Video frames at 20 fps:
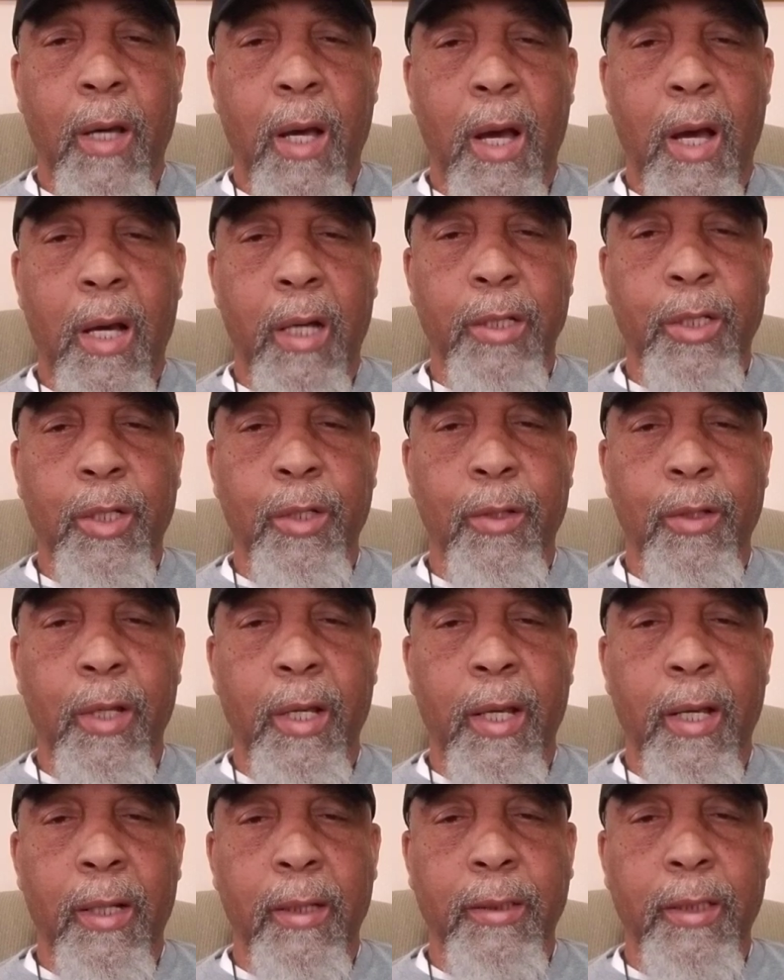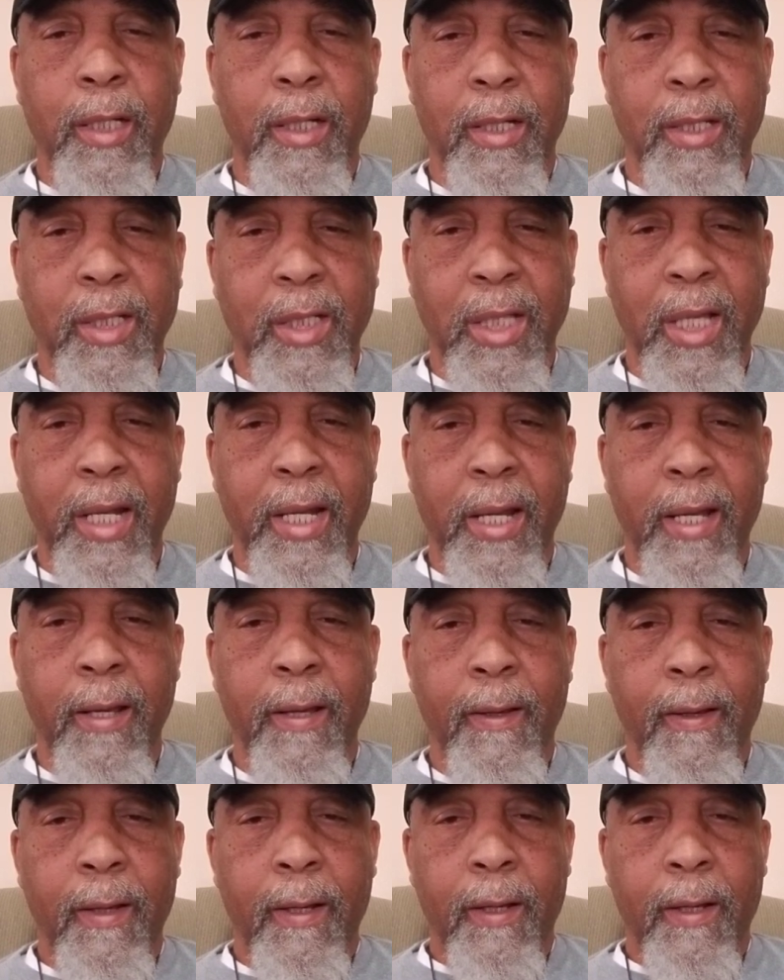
to the city